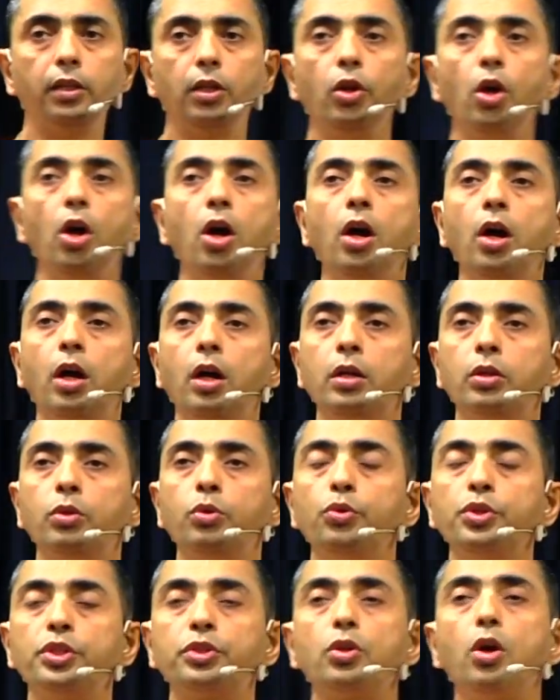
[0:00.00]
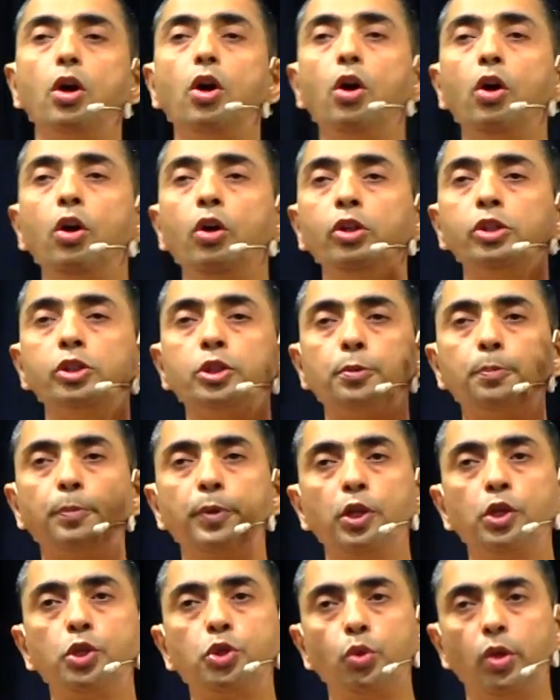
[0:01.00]
that Lord, who is all
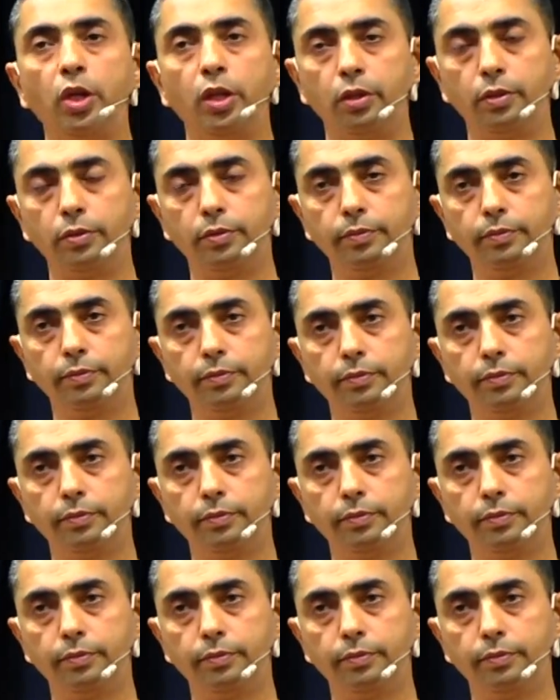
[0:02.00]
spiritual,